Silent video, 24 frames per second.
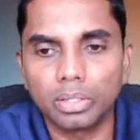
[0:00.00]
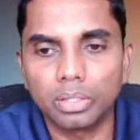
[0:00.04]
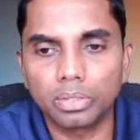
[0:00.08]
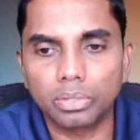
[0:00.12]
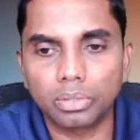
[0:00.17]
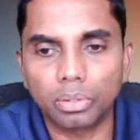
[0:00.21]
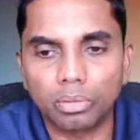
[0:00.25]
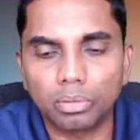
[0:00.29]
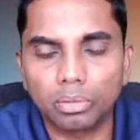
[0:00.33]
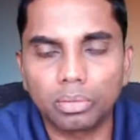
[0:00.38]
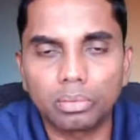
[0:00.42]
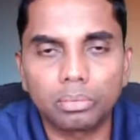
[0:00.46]

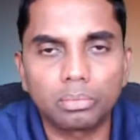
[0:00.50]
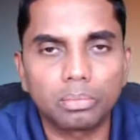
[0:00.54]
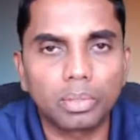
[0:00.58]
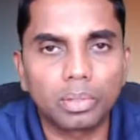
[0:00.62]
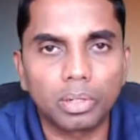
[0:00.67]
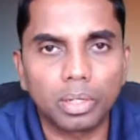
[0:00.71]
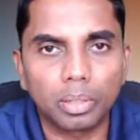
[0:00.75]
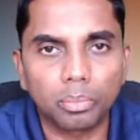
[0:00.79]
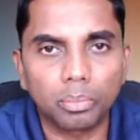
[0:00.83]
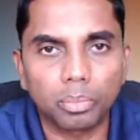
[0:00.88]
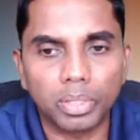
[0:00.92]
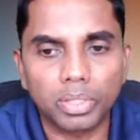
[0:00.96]
So
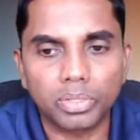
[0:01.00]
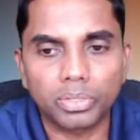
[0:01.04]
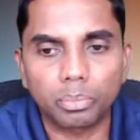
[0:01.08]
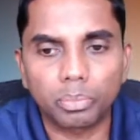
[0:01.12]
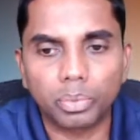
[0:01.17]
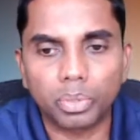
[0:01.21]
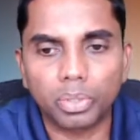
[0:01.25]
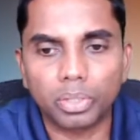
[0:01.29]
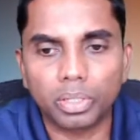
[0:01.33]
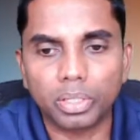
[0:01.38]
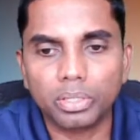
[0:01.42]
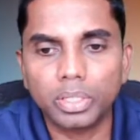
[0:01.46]
please
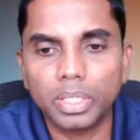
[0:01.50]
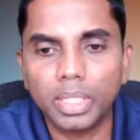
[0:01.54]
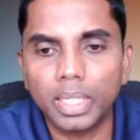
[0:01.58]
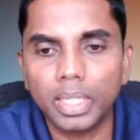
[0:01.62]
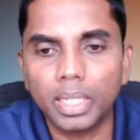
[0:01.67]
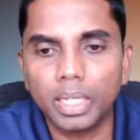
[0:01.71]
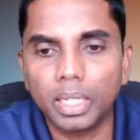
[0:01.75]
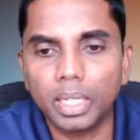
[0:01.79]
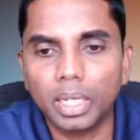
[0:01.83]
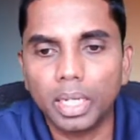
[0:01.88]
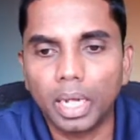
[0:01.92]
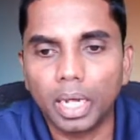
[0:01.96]
support us.
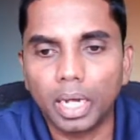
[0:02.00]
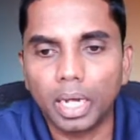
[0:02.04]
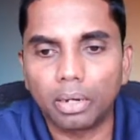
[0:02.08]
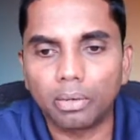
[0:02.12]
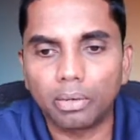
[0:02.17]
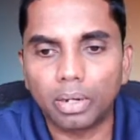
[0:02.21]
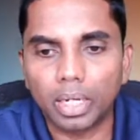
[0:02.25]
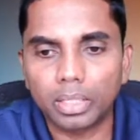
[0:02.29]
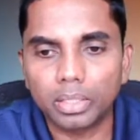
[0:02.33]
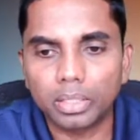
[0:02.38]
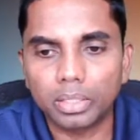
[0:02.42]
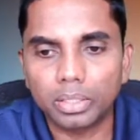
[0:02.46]

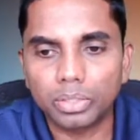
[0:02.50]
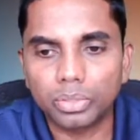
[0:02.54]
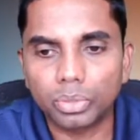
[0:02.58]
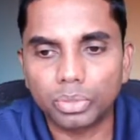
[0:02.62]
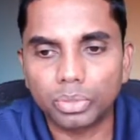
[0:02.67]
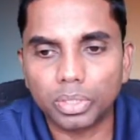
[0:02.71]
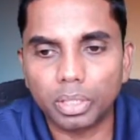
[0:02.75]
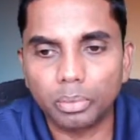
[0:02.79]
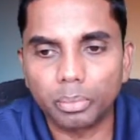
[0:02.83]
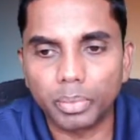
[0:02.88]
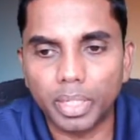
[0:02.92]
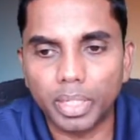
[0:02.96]
Our other
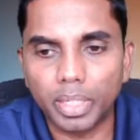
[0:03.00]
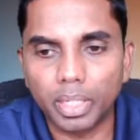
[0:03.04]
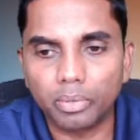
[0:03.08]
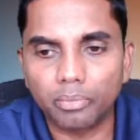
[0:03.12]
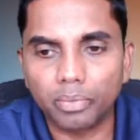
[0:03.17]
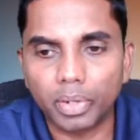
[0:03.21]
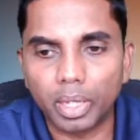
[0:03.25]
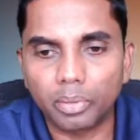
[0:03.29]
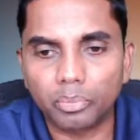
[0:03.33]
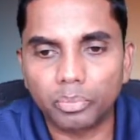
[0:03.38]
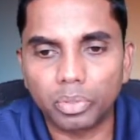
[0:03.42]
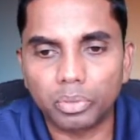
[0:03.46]
social media
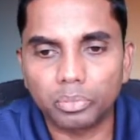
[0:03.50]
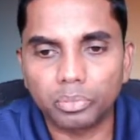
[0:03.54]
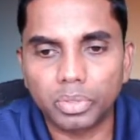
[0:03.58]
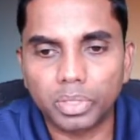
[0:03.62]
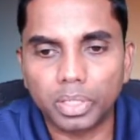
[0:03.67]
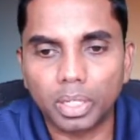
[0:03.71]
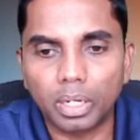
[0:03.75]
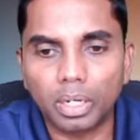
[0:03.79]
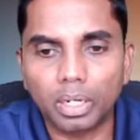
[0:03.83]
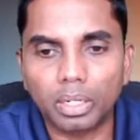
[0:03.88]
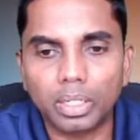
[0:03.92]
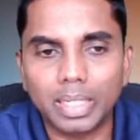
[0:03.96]
platforms
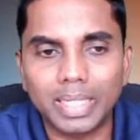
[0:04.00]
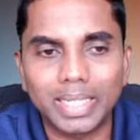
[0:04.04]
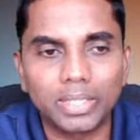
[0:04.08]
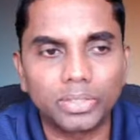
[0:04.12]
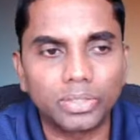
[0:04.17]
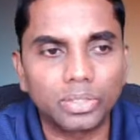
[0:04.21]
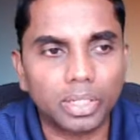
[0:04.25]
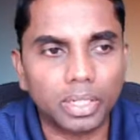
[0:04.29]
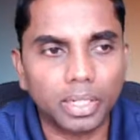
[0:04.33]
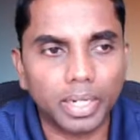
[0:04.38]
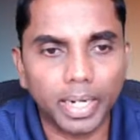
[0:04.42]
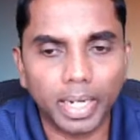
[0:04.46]
are
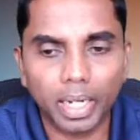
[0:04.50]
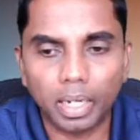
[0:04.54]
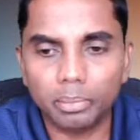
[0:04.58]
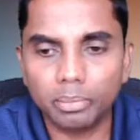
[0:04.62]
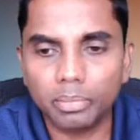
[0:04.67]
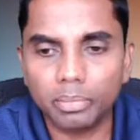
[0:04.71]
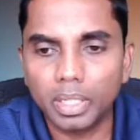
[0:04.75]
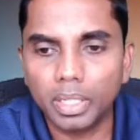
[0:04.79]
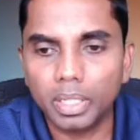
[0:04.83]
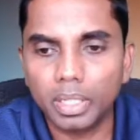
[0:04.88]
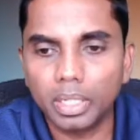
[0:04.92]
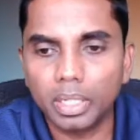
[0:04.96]

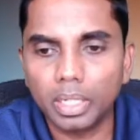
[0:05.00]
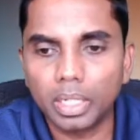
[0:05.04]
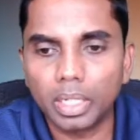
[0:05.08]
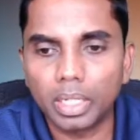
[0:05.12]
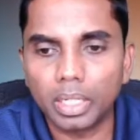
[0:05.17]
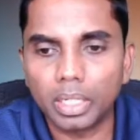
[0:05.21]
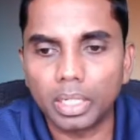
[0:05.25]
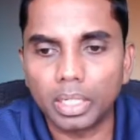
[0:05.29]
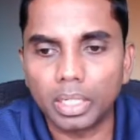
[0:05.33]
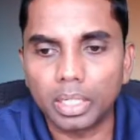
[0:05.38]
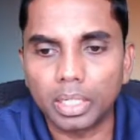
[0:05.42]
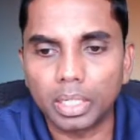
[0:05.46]
Instagram,
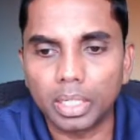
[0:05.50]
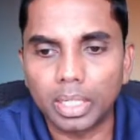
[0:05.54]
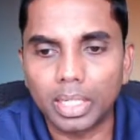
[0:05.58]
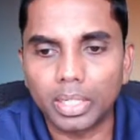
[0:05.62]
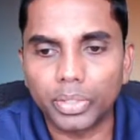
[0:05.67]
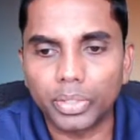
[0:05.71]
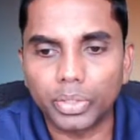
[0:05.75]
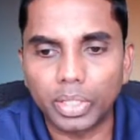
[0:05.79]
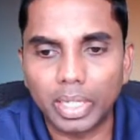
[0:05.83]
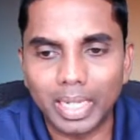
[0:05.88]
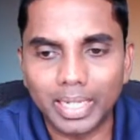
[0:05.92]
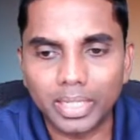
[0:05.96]

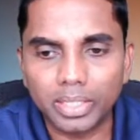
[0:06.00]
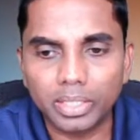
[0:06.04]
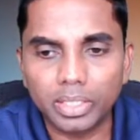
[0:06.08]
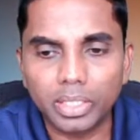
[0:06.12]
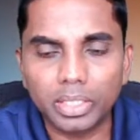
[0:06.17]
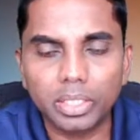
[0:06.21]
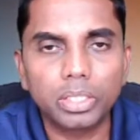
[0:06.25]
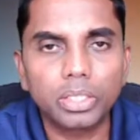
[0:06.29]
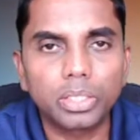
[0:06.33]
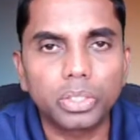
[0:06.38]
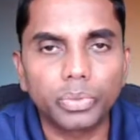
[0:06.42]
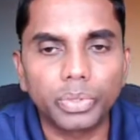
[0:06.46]

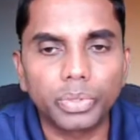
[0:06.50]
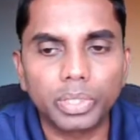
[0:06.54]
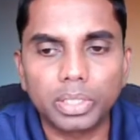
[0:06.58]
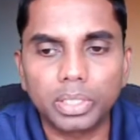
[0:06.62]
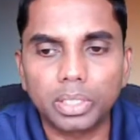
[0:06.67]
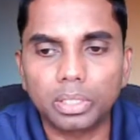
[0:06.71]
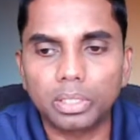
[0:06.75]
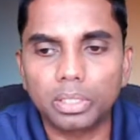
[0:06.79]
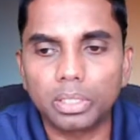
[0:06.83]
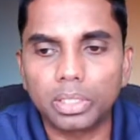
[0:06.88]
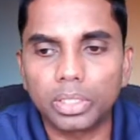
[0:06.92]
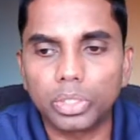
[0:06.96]
LinkedIn,
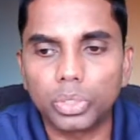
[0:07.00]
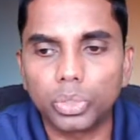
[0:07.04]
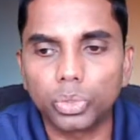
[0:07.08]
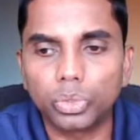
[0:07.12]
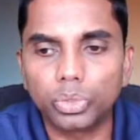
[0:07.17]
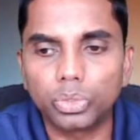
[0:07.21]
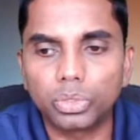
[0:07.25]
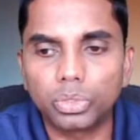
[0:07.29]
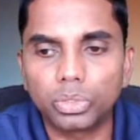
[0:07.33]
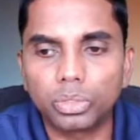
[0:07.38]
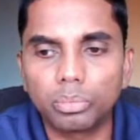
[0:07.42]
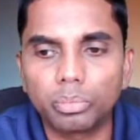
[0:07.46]
Twitter,
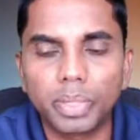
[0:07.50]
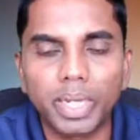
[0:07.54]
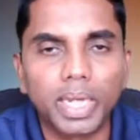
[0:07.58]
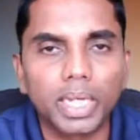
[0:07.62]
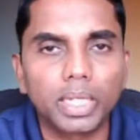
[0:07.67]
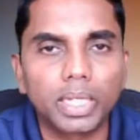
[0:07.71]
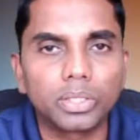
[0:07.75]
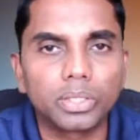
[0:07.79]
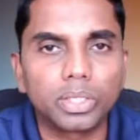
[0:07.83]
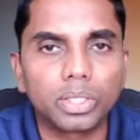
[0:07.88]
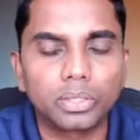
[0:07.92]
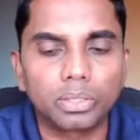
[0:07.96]
YouTube,
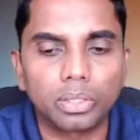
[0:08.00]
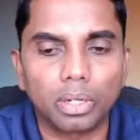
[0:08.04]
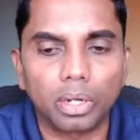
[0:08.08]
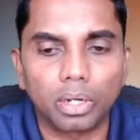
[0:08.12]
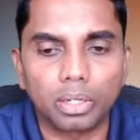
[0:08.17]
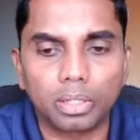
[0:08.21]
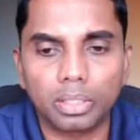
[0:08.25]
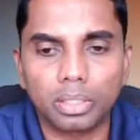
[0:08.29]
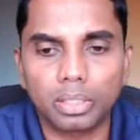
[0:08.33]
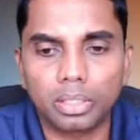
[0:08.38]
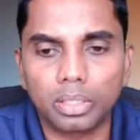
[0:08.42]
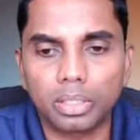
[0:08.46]
and
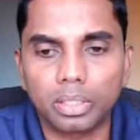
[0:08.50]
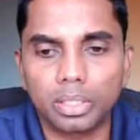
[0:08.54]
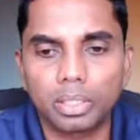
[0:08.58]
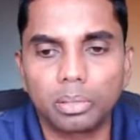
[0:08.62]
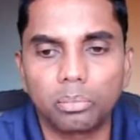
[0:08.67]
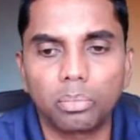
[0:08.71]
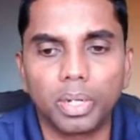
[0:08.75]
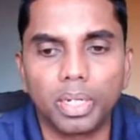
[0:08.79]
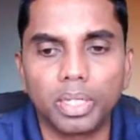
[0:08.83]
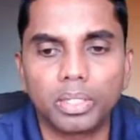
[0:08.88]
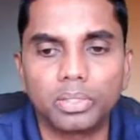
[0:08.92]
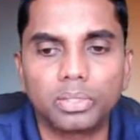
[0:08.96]
TikTok.
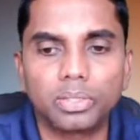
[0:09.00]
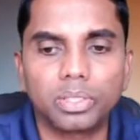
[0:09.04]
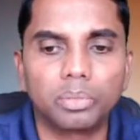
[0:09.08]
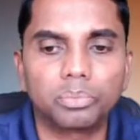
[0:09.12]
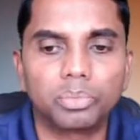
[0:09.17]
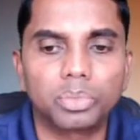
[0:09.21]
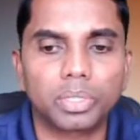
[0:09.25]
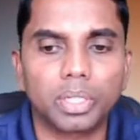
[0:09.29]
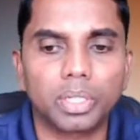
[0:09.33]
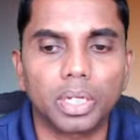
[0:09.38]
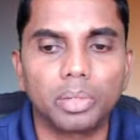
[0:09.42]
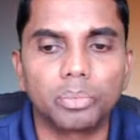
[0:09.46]
Please
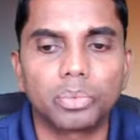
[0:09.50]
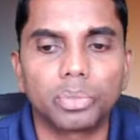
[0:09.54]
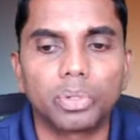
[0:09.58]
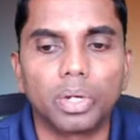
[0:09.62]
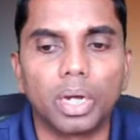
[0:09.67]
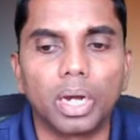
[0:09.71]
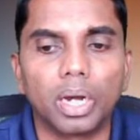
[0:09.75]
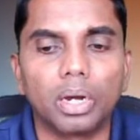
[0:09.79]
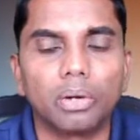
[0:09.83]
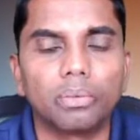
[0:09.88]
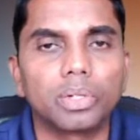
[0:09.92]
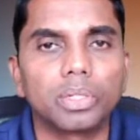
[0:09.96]
subscribe to
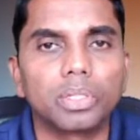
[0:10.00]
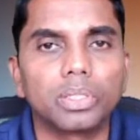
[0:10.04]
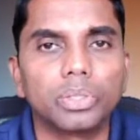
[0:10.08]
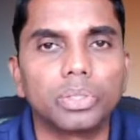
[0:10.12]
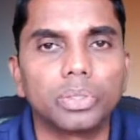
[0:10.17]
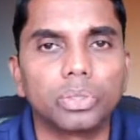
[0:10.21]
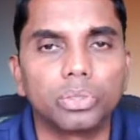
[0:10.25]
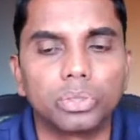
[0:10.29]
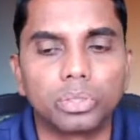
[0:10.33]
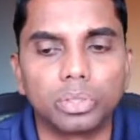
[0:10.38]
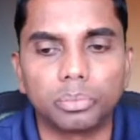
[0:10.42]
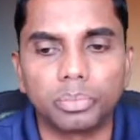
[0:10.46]
our
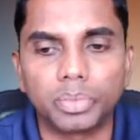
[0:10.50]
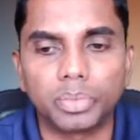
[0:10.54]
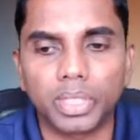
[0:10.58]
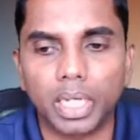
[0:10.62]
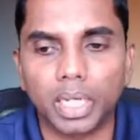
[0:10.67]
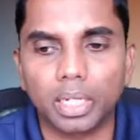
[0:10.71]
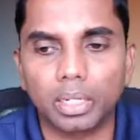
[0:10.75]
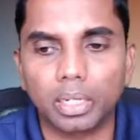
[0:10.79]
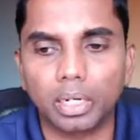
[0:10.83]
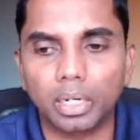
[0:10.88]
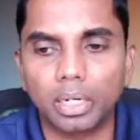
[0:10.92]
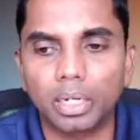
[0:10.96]
YouTube
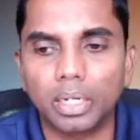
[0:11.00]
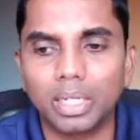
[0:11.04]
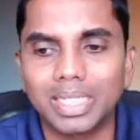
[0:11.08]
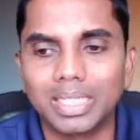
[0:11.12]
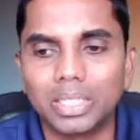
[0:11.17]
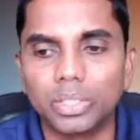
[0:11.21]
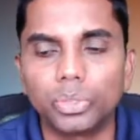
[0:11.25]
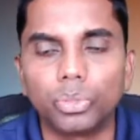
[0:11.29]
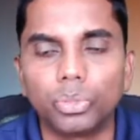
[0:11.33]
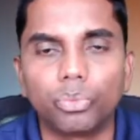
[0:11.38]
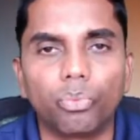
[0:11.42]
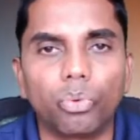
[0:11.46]
channel,
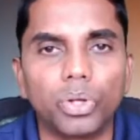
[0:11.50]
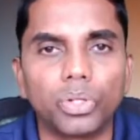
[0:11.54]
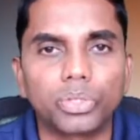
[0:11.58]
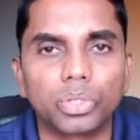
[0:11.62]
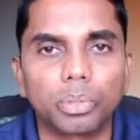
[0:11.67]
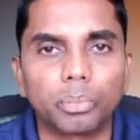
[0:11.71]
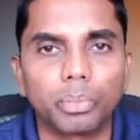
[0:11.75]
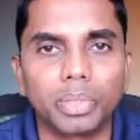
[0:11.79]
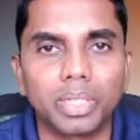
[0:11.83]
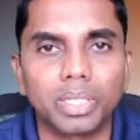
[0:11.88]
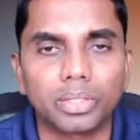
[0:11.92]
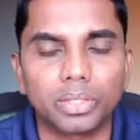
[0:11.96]
The Voice
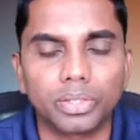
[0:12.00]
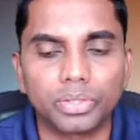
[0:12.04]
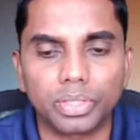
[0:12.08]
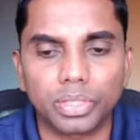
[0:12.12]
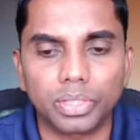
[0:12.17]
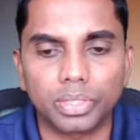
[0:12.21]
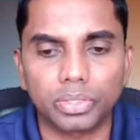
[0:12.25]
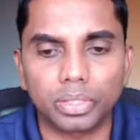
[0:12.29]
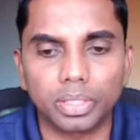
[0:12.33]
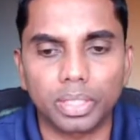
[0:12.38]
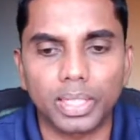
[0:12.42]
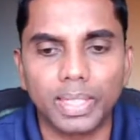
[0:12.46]
of Men
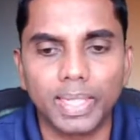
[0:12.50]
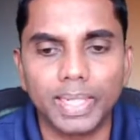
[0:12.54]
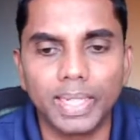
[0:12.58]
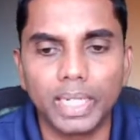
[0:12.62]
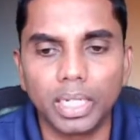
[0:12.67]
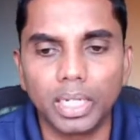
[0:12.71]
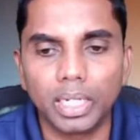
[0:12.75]
360.